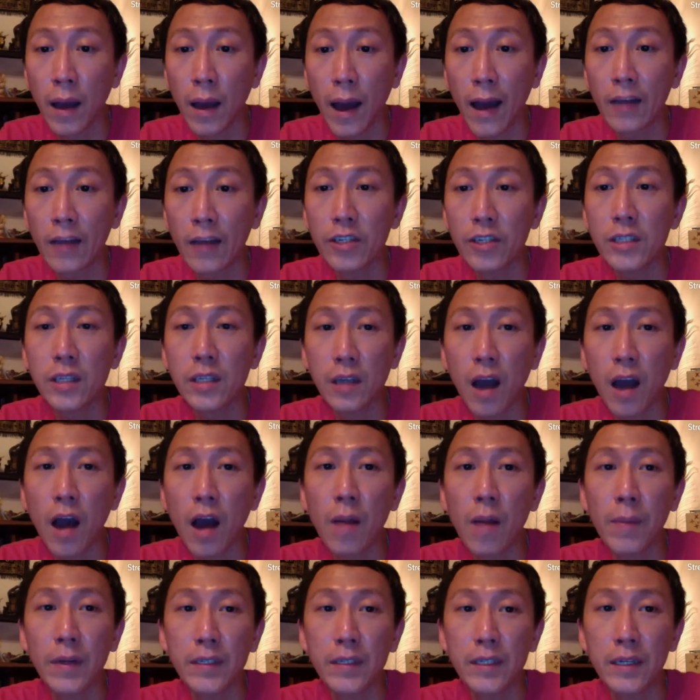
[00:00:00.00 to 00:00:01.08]
I just
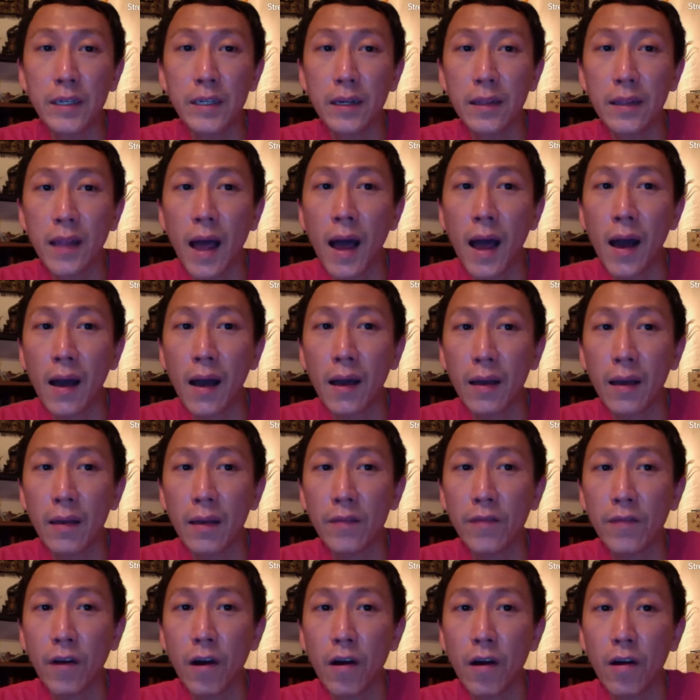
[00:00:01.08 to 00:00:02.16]
commented live
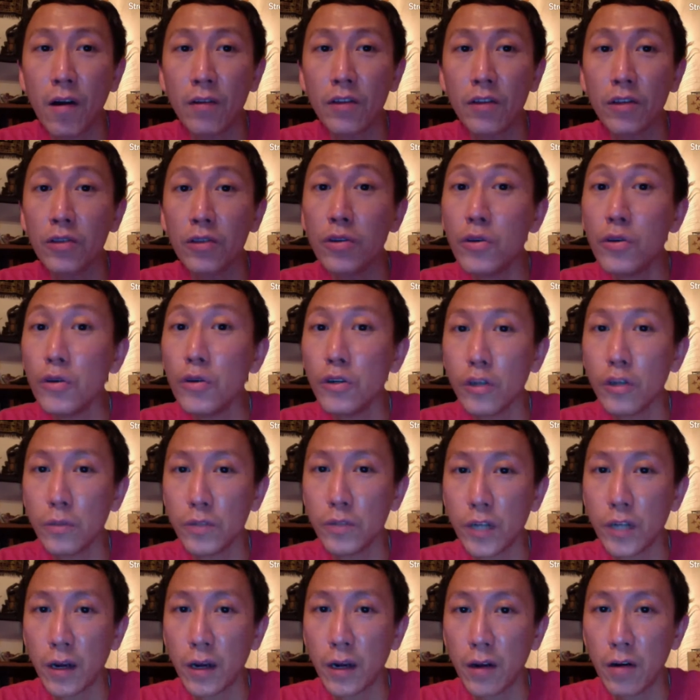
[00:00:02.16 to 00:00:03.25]
on the YouTube
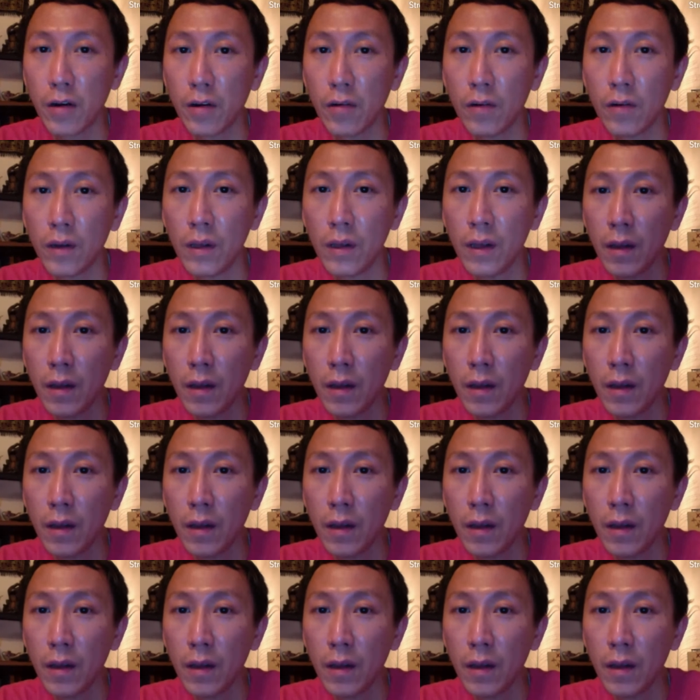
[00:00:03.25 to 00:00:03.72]
channel,